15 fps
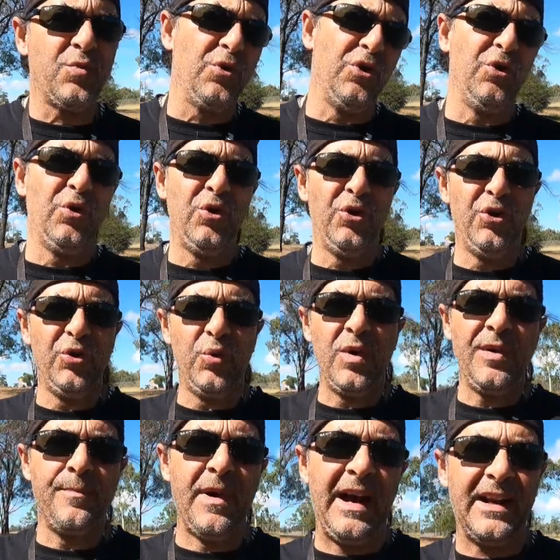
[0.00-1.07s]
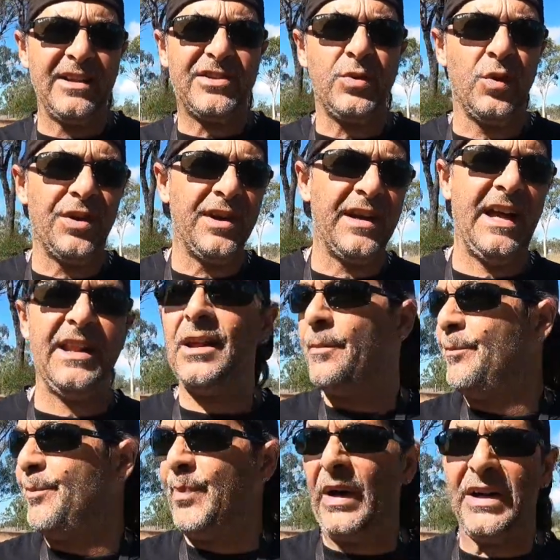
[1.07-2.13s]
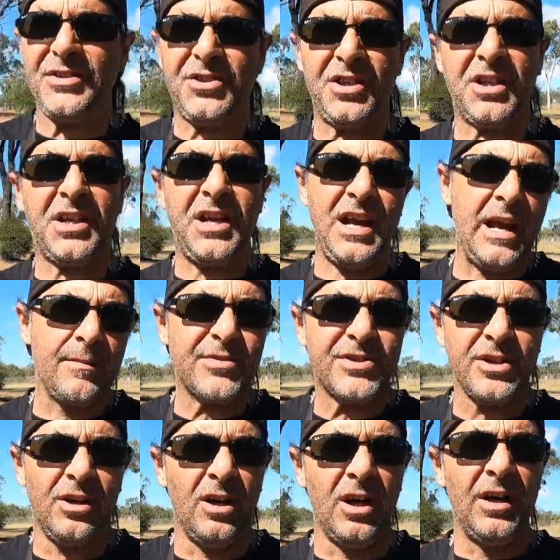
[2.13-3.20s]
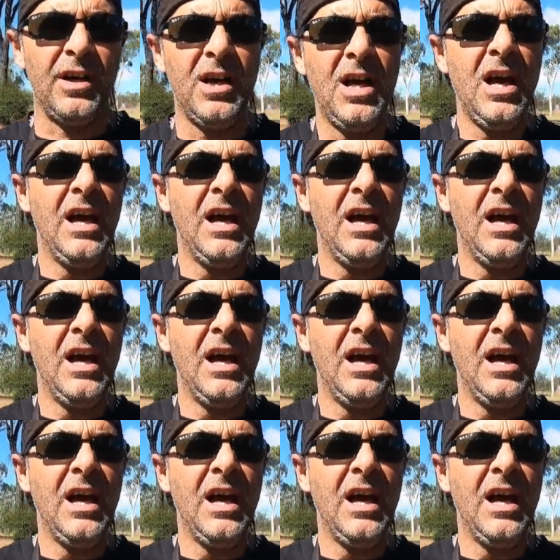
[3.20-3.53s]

woohoo, we made it to another budget campsite.